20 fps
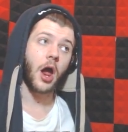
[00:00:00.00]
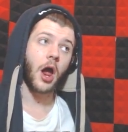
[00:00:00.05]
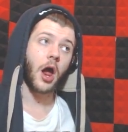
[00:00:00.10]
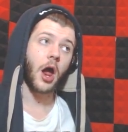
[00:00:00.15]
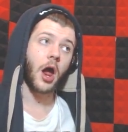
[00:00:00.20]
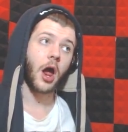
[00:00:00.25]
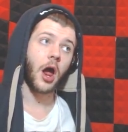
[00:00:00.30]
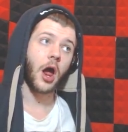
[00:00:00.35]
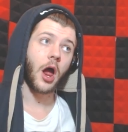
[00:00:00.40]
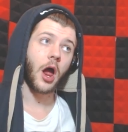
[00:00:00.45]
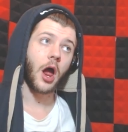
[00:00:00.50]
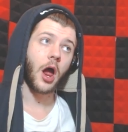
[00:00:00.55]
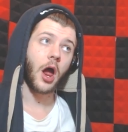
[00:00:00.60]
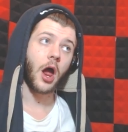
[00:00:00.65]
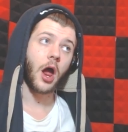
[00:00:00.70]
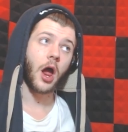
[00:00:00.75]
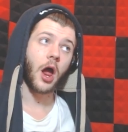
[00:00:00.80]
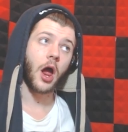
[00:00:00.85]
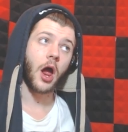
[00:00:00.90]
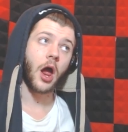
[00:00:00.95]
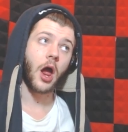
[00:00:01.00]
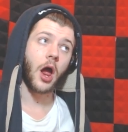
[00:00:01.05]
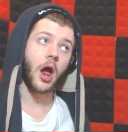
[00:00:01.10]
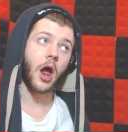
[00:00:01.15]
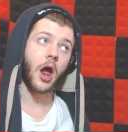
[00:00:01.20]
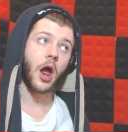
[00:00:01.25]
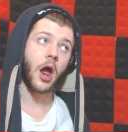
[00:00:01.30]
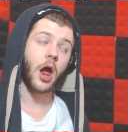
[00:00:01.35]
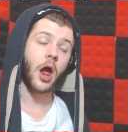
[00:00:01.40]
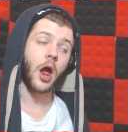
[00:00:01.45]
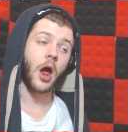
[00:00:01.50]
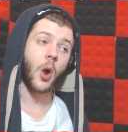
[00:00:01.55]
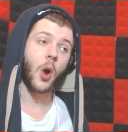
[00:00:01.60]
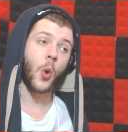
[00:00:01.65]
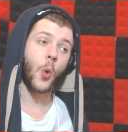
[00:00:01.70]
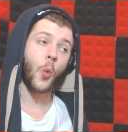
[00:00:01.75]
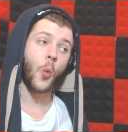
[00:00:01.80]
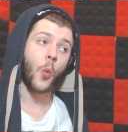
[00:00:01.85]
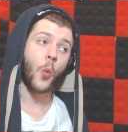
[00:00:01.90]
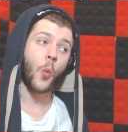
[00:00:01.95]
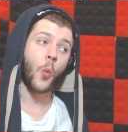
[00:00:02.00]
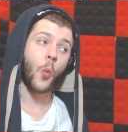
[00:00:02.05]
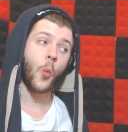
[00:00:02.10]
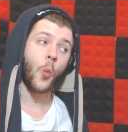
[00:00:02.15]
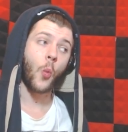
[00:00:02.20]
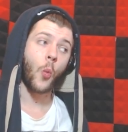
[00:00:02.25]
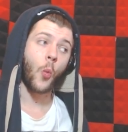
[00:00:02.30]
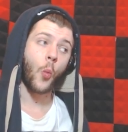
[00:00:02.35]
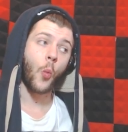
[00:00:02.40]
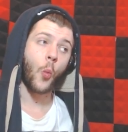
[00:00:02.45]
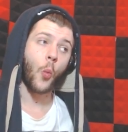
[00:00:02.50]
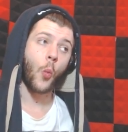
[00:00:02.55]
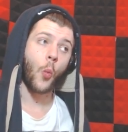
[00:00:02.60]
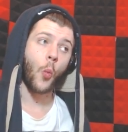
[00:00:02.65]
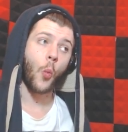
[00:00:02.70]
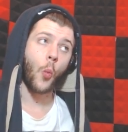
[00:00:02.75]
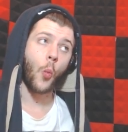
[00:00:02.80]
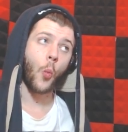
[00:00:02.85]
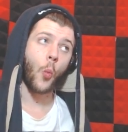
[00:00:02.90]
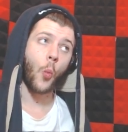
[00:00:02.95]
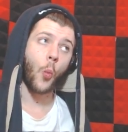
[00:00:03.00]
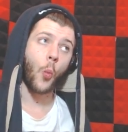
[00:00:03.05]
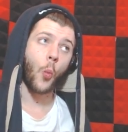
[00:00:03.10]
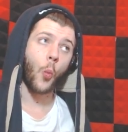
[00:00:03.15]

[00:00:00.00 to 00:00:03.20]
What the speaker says: Nobody speaks.